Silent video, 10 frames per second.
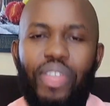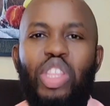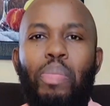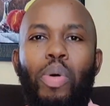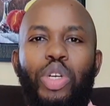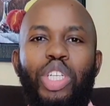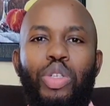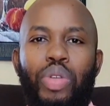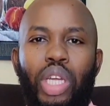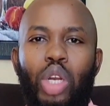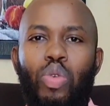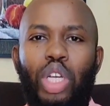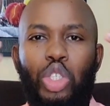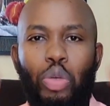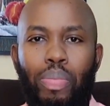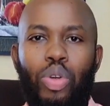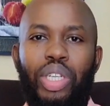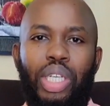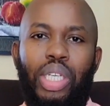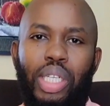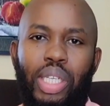Even the body today. Look at your body.